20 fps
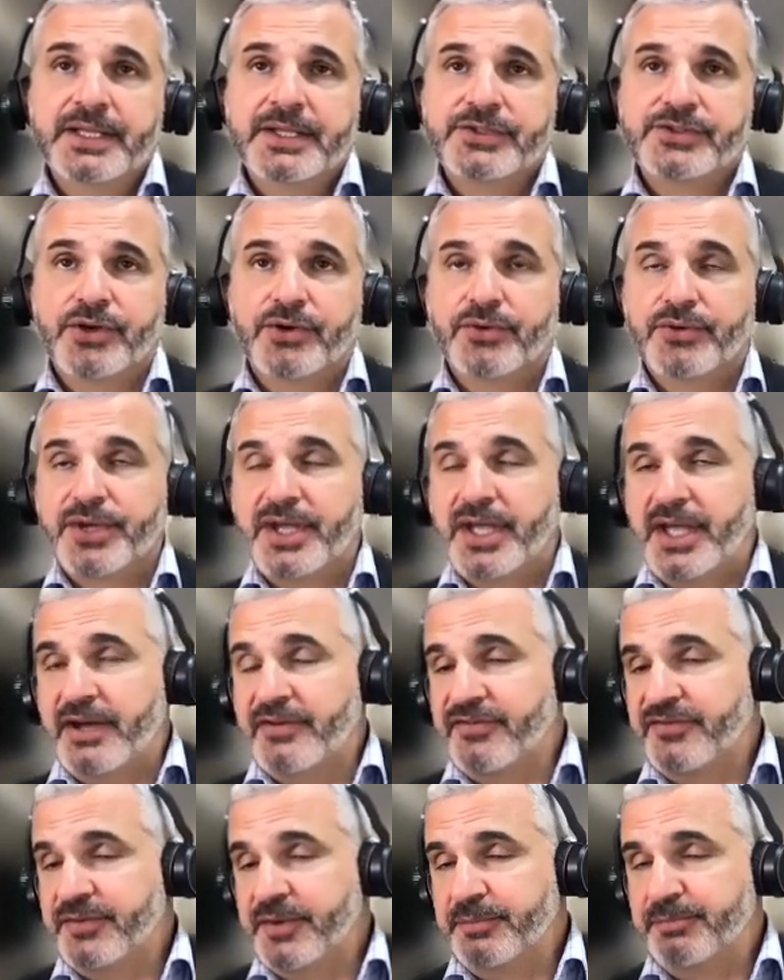So we
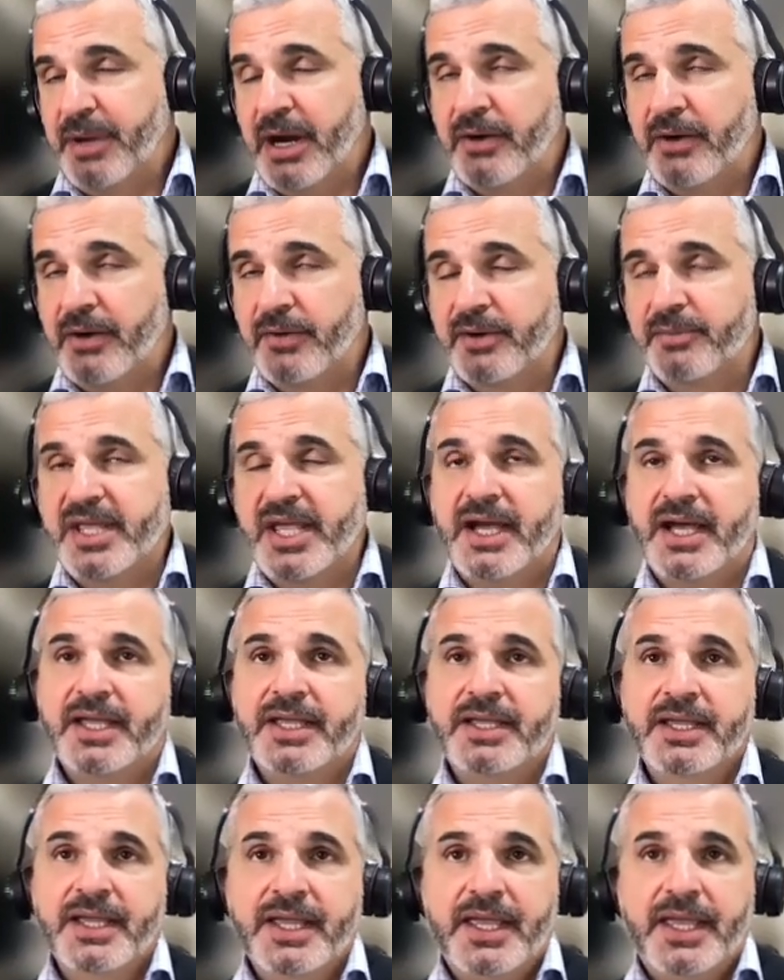have Power
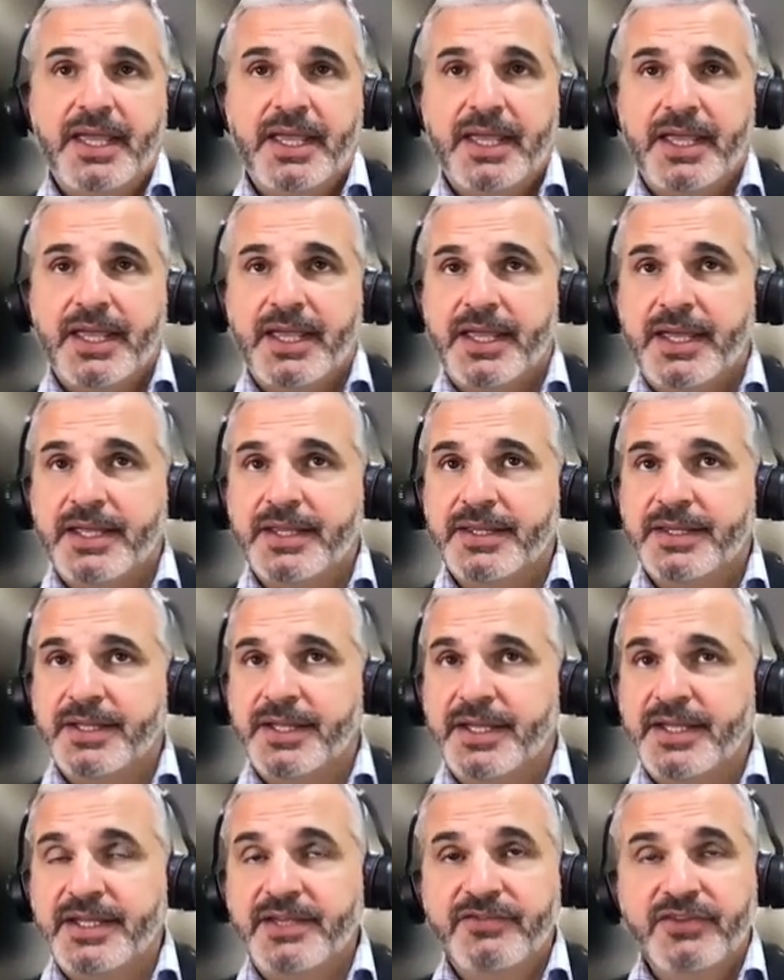BI and
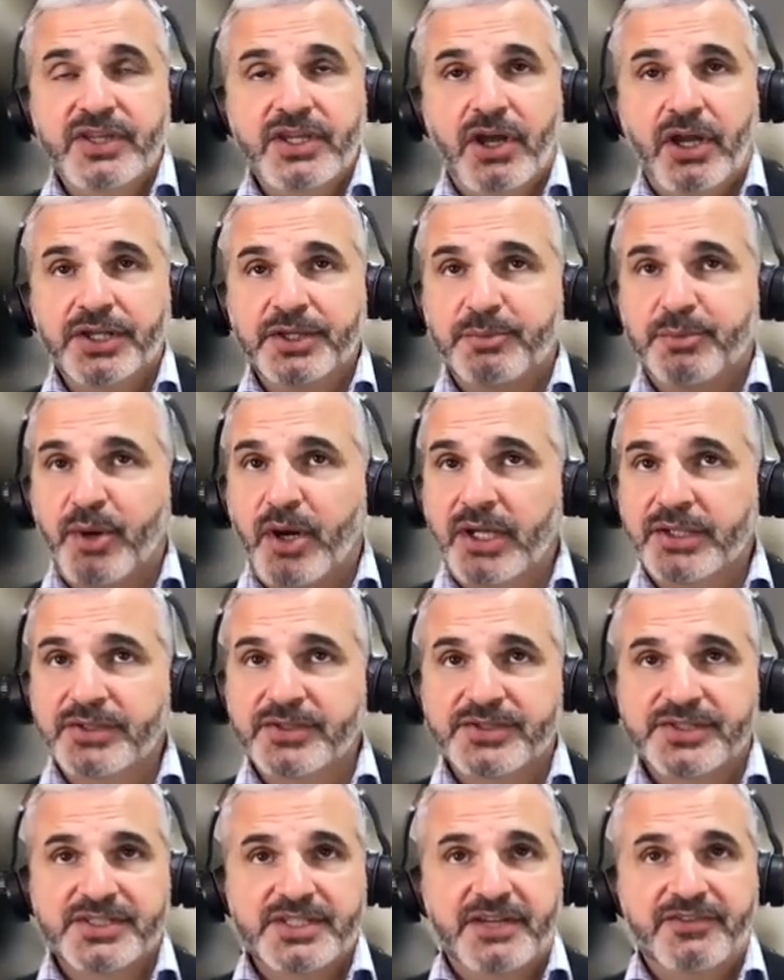uh, even the other
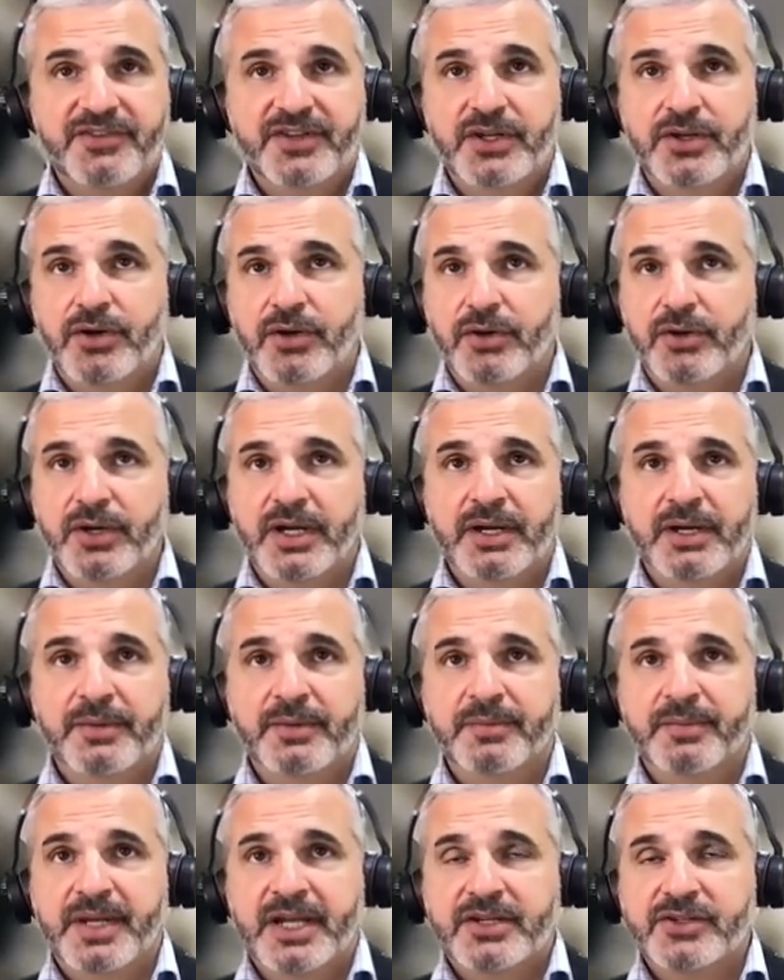products, FNO,
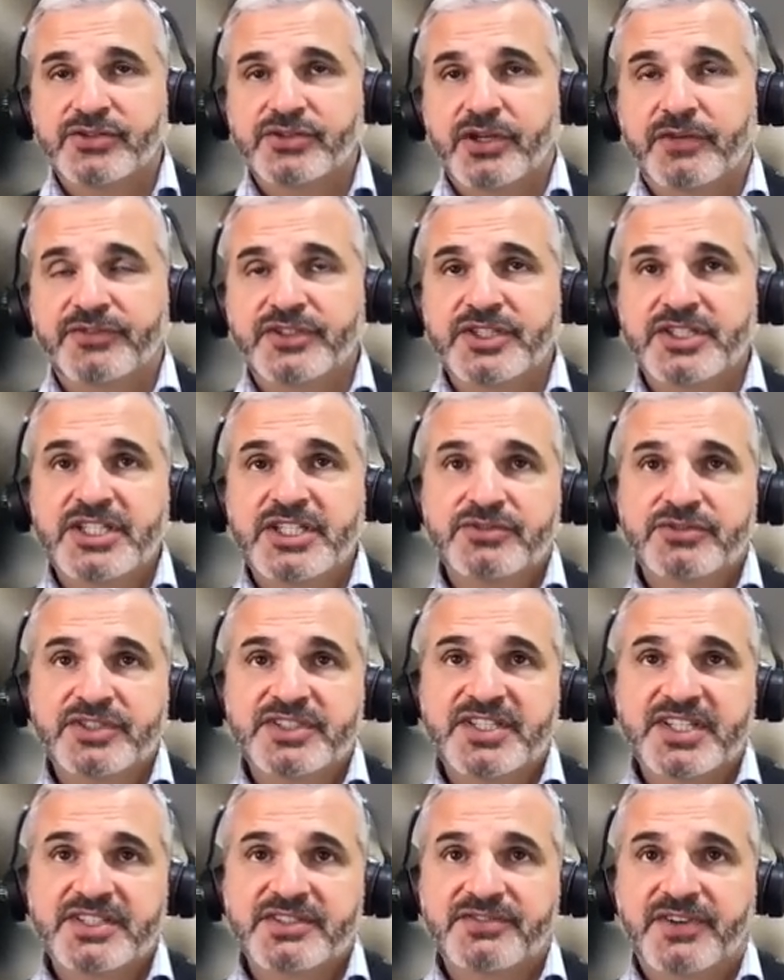uh, Microsoft
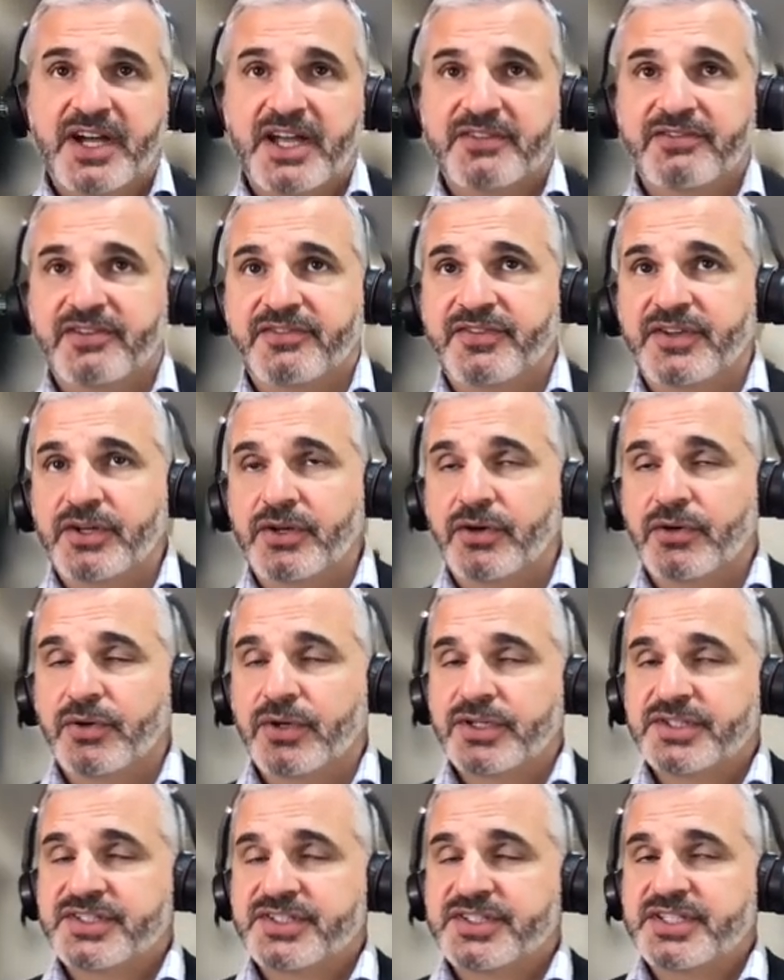D365 FNO
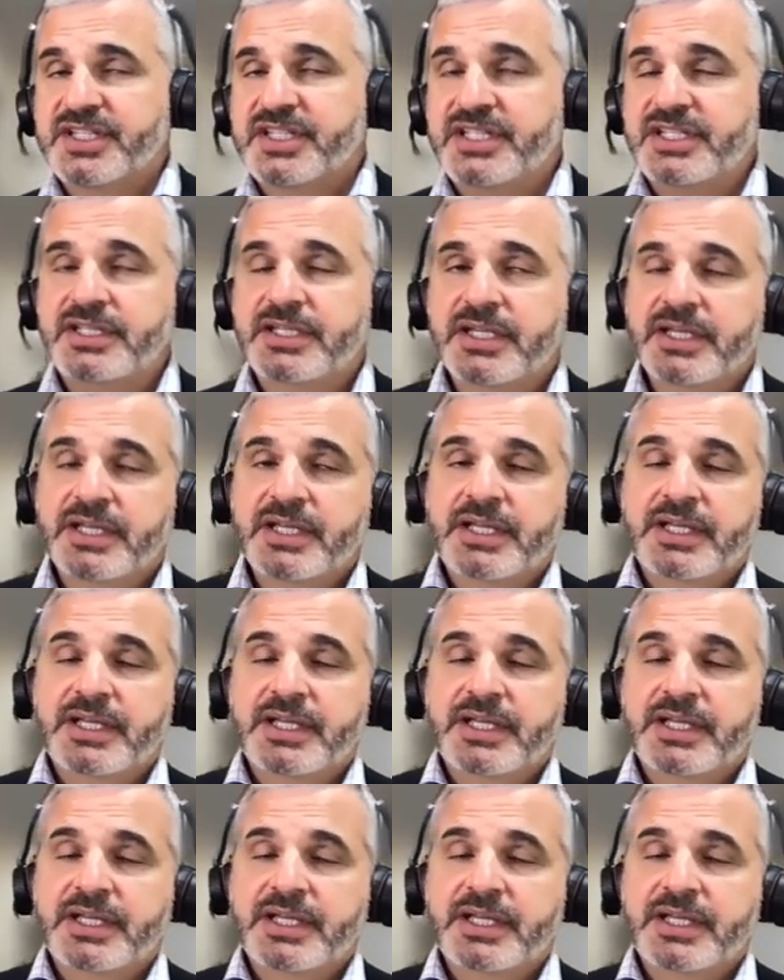or C.